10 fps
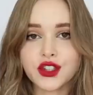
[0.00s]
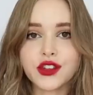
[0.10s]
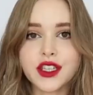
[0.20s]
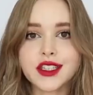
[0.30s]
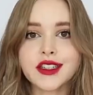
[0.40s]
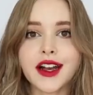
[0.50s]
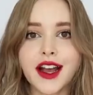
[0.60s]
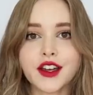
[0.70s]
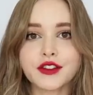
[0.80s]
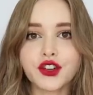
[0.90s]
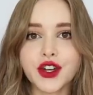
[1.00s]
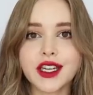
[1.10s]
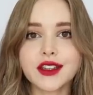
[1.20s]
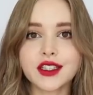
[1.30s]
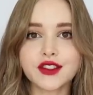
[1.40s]
So this year I have
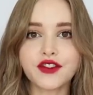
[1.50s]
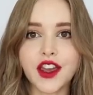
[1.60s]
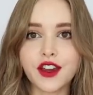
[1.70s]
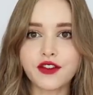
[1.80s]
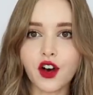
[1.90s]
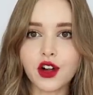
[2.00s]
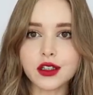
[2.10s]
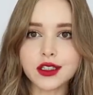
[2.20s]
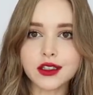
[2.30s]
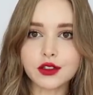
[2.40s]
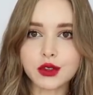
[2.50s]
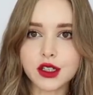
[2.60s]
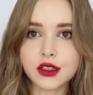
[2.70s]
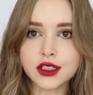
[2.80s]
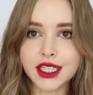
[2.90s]
created this fake fall little
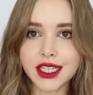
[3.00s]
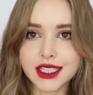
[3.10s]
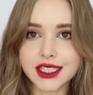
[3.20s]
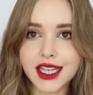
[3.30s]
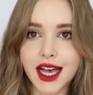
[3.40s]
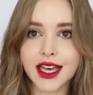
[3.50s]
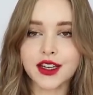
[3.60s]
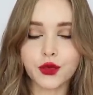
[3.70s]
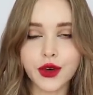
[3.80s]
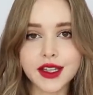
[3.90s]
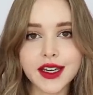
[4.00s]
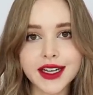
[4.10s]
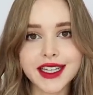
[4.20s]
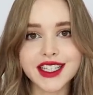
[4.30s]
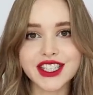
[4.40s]
world inside with air
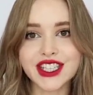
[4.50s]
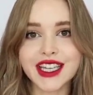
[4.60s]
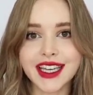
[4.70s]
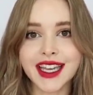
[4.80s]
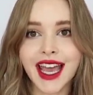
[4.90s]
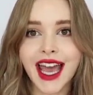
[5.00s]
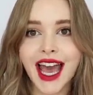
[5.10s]
conditioning